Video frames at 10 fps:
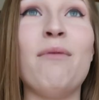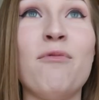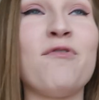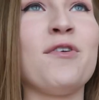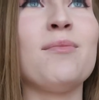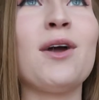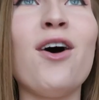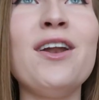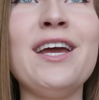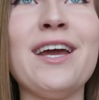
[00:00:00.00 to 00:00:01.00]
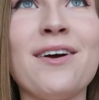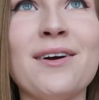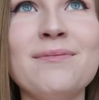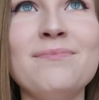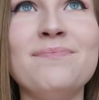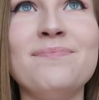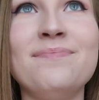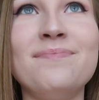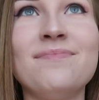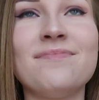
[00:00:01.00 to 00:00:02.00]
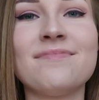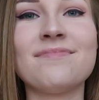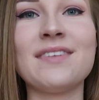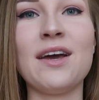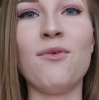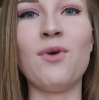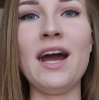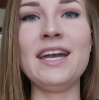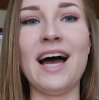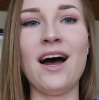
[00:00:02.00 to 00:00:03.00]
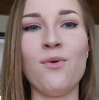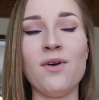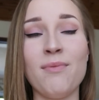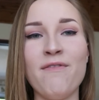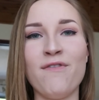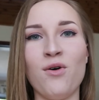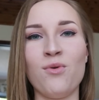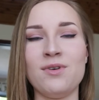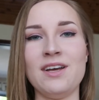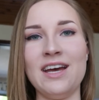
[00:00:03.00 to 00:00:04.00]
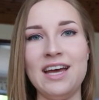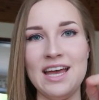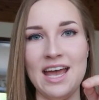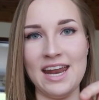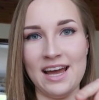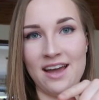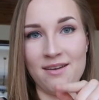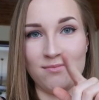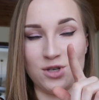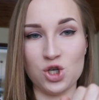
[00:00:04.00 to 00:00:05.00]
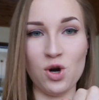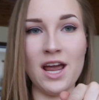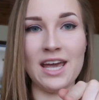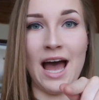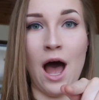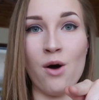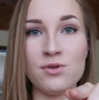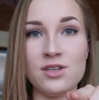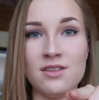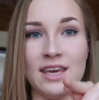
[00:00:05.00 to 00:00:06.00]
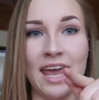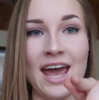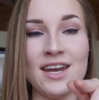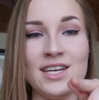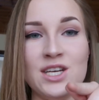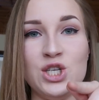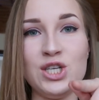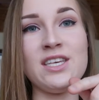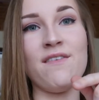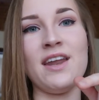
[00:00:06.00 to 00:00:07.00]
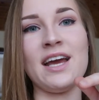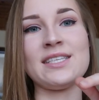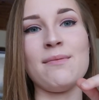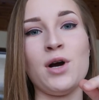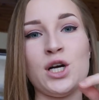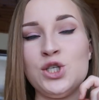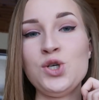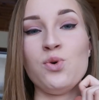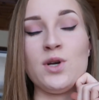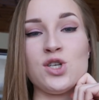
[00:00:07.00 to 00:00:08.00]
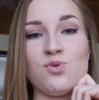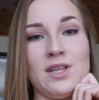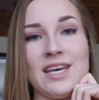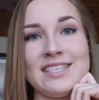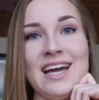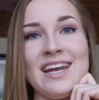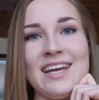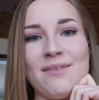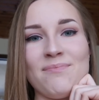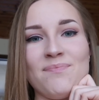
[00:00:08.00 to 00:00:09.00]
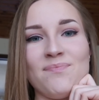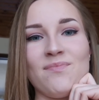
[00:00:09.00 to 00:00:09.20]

I'm filming on here right now with my phone and I'm trying out the Canon G7X Mark II, which is really exciting.